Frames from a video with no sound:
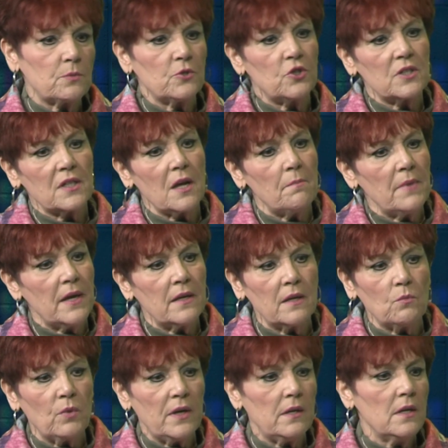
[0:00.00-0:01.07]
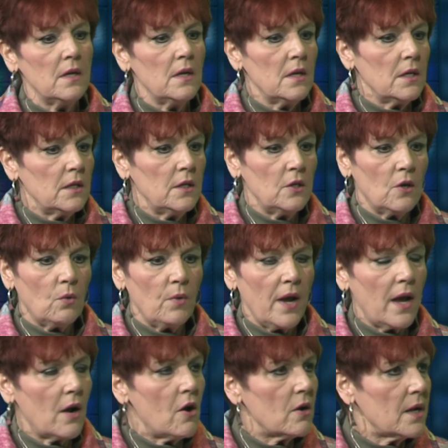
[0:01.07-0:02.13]
just come in, and we
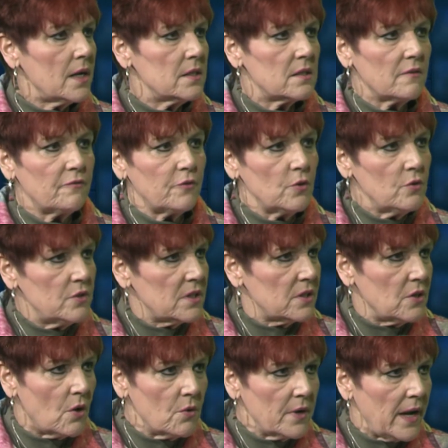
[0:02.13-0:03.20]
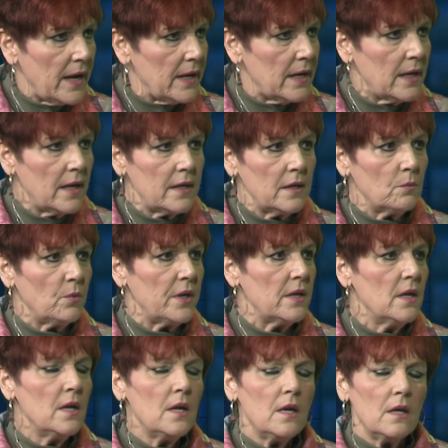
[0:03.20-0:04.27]
had all kinds of foods donated, and
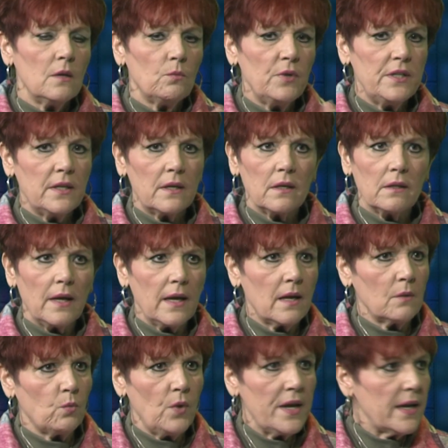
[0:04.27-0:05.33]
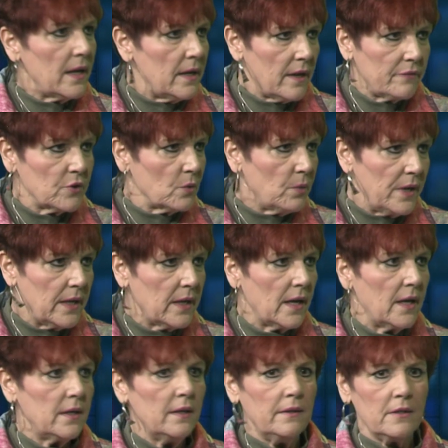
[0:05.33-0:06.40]
we did it like weekend after
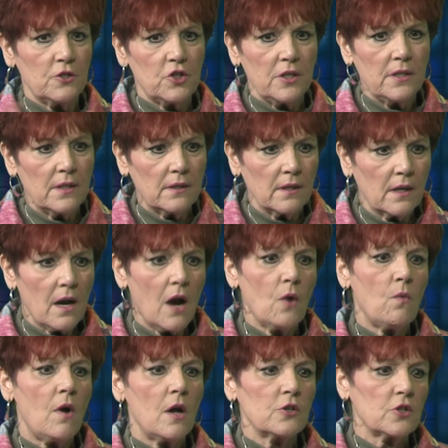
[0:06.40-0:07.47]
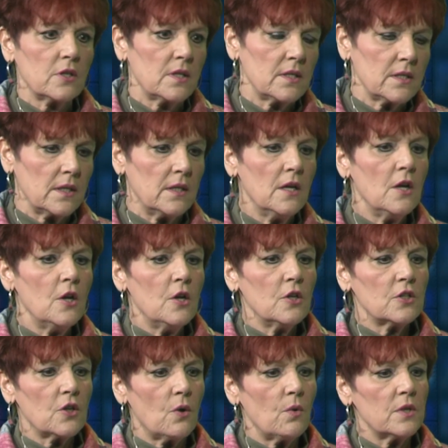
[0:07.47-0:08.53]
weekend, and then she did the car washes, and
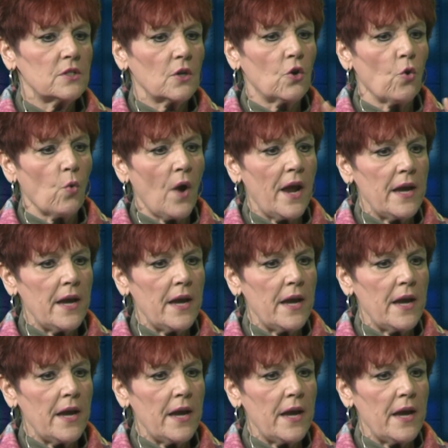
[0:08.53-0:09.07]
so it was a great.